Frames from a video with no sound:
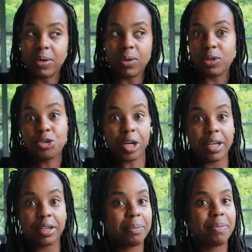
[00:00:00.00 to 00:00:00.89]
or
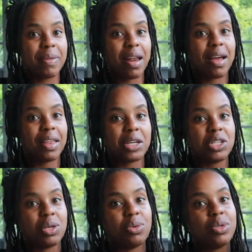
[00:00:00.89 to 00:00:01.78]
trick that I like
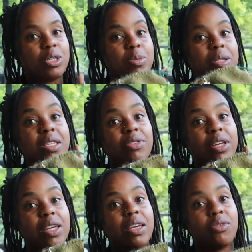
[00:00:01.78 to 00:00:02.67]
to use
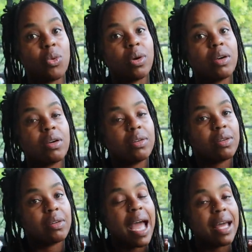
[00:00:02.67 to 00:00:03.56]
specifically for
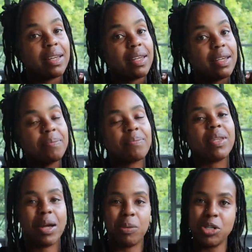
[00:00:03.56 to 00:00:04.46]
hat knitting
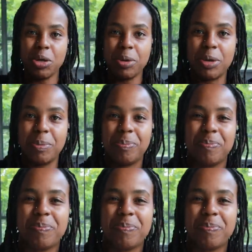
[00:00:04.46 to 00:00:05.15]
that I will share with you.